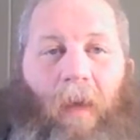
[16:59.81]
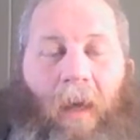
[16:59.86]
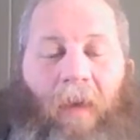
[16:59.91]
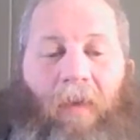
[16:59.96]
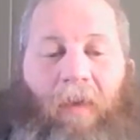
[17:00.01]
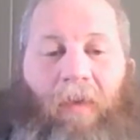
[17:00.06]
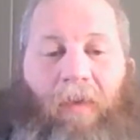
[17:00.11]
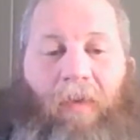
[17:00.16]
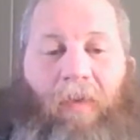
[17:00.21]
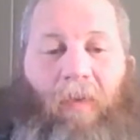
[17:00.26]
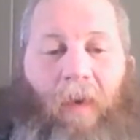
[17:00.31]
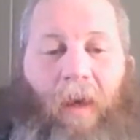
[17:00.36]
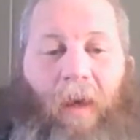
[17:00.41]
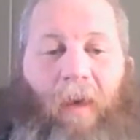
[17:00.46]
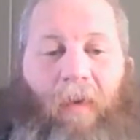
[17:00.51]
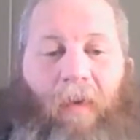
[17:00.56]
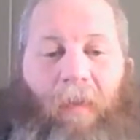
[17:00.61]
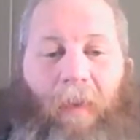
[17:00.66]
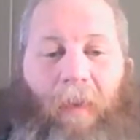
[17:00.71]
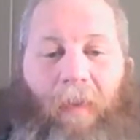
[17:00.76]
like 3
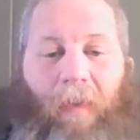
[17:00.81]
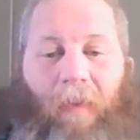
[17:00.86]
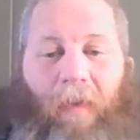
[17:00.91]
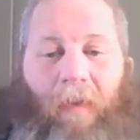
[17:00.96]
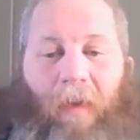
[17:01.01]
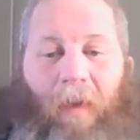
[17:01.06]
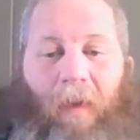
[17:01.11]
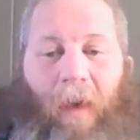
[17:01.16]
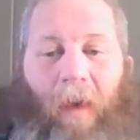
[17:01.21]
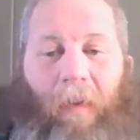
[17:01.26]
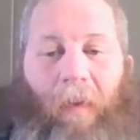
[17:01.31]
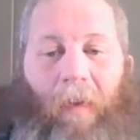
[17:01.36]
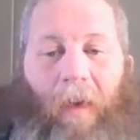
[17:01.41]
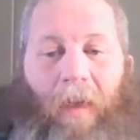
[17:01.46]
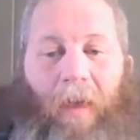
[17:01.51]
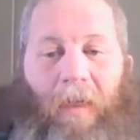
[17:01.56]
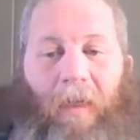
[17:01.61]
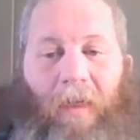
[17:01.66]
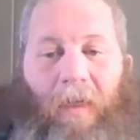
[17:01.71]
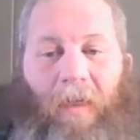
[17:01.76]
other people
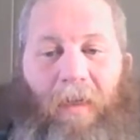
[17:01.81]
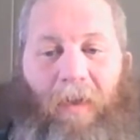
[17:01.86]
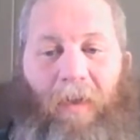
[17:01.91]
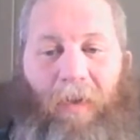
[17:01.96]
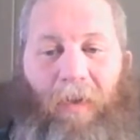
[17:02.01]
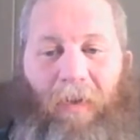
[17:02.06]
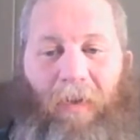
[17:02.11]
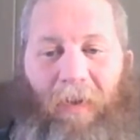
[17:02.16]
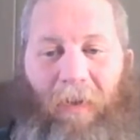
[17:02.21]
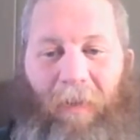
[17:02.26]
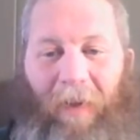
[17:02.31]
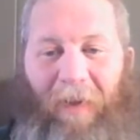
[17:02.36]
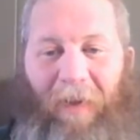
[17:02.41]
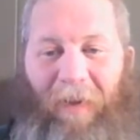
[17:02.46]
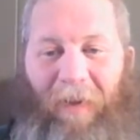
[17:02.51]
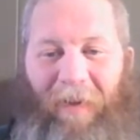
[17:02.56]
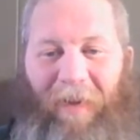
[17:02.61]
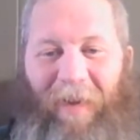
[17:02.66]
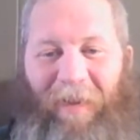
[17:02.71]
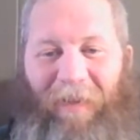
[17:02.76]
collaborations, so those are going to be
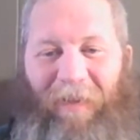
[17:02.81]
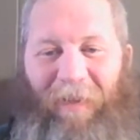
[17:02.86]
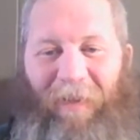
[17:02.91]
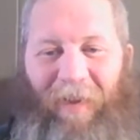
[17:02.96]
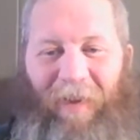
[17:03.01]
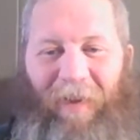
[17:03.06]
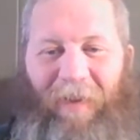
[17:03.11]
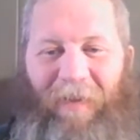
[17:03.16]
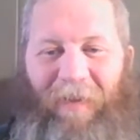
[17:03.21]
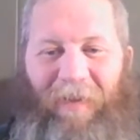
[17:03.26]
our next video.